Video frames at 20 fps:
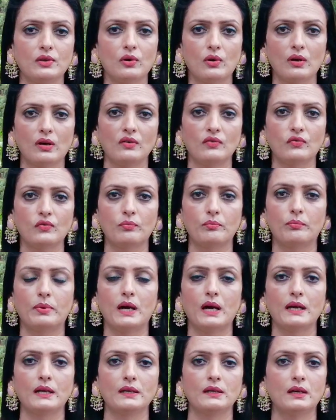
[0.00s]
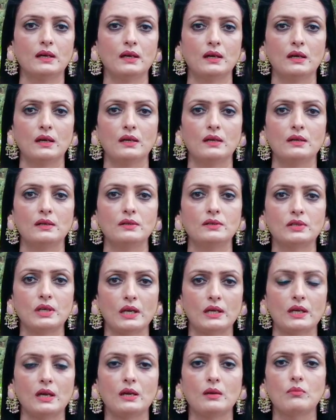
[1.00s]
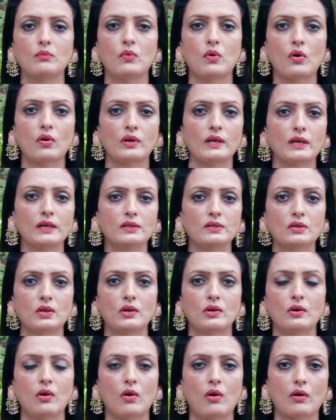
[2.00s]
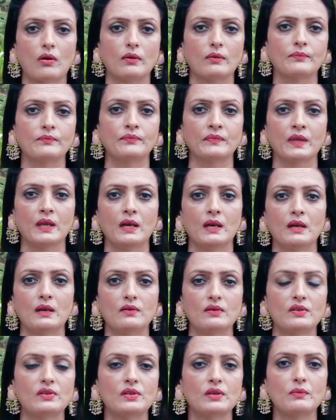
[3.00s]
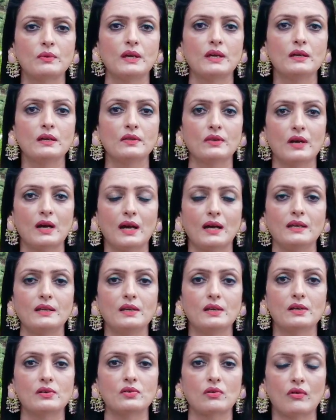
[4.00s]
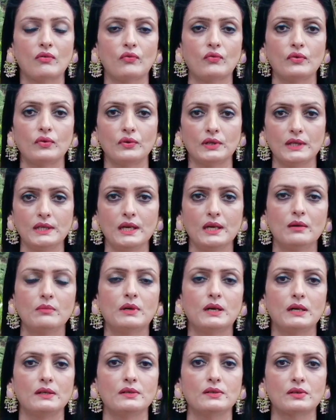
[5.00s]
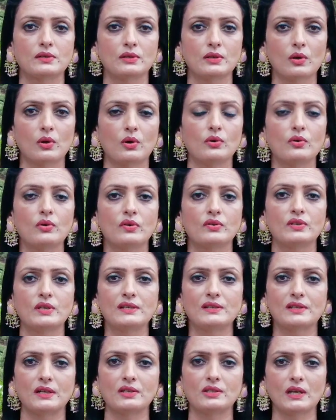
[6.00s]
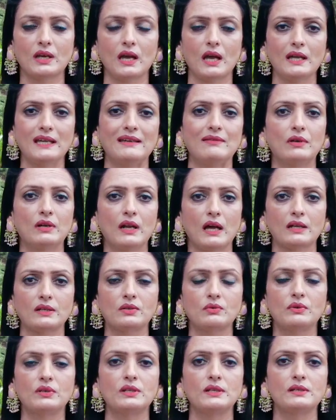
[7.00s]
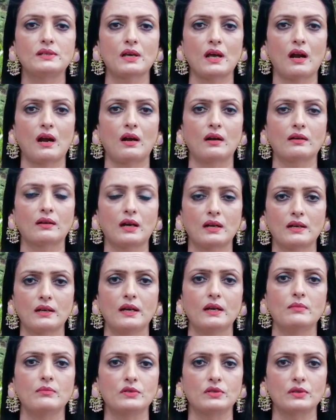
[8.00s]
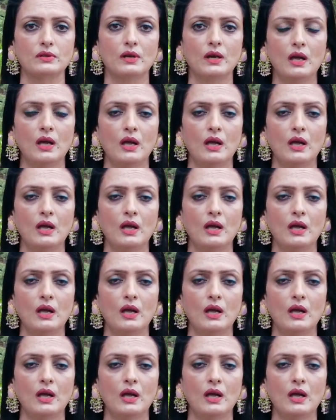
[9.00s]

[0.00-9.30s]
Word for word: your life by taking mortgage or receiving the ideas of EMIs. The Lord God says such evil activities are condemned